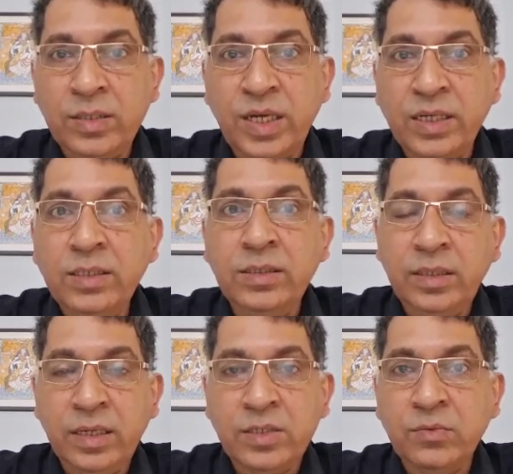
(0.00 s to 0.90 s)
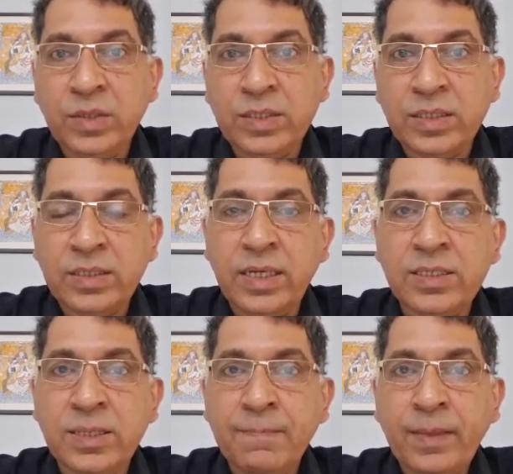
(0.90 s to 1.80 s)
our channel Direction One
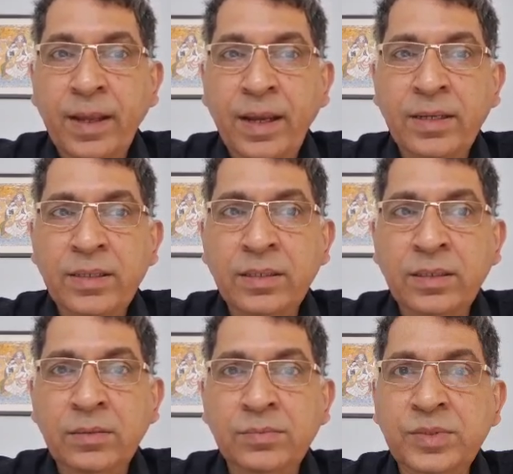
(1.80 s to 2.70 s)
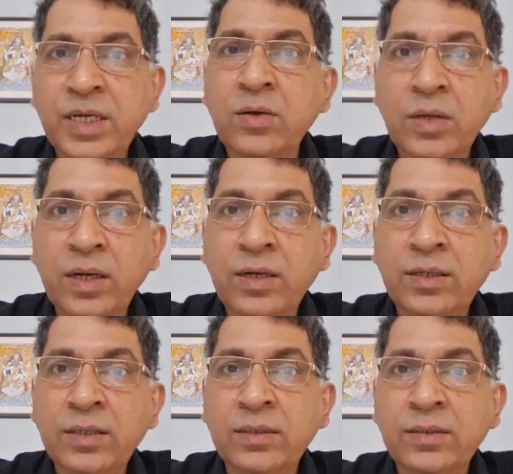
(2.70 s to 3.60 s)
Success, and check out
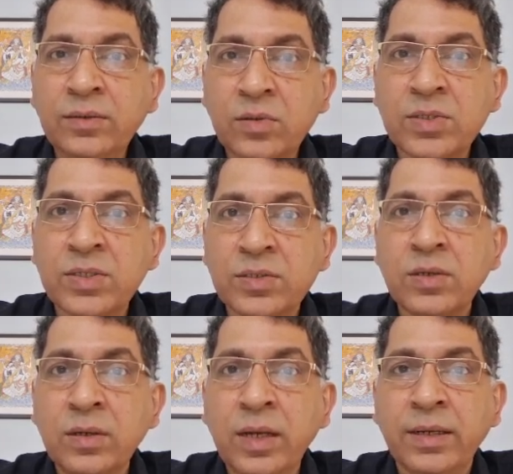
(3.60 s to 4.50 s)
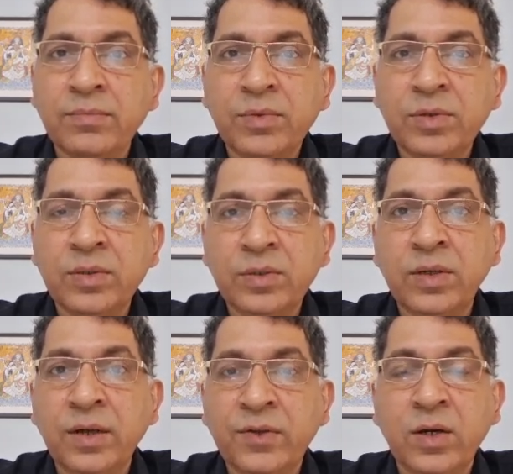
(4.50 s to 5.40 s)
our courses online.
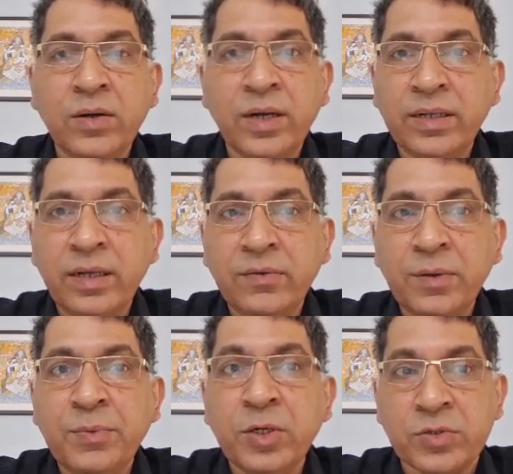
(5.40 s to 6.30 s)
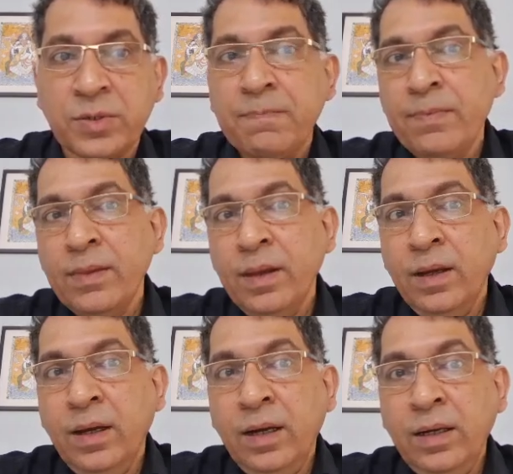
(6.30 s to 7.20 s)
You'd love the content that we produce.
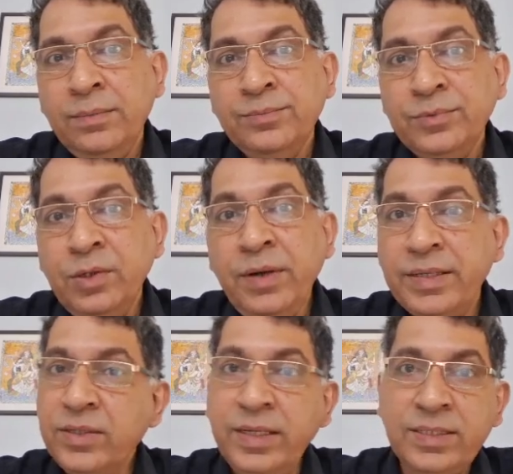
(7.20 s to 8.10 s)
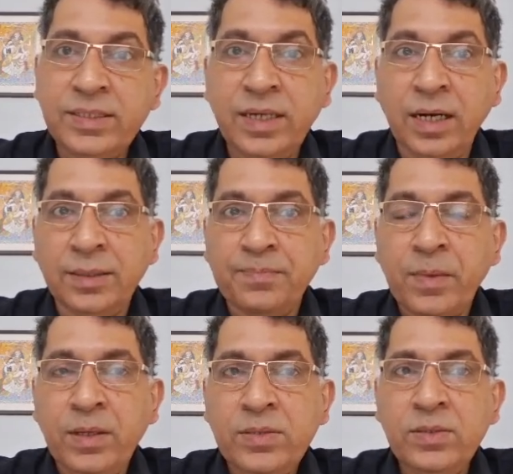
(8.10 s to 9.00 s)
All right, so let's start.
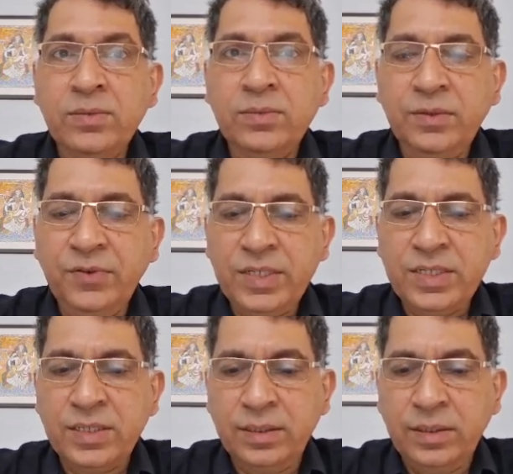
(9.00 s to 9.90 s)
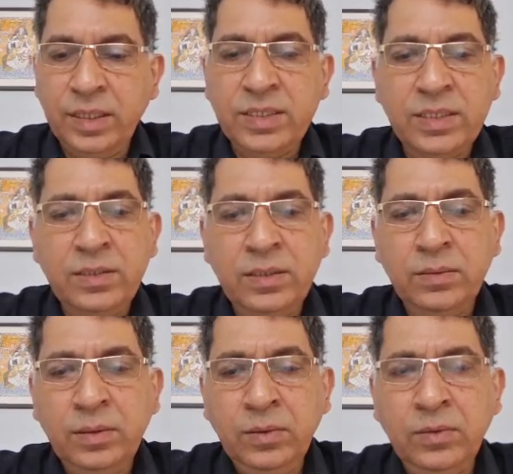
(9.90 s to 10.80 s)
So the first
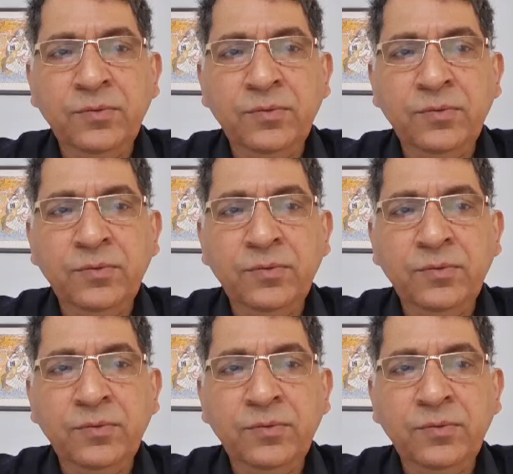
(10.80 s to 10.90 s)
reason,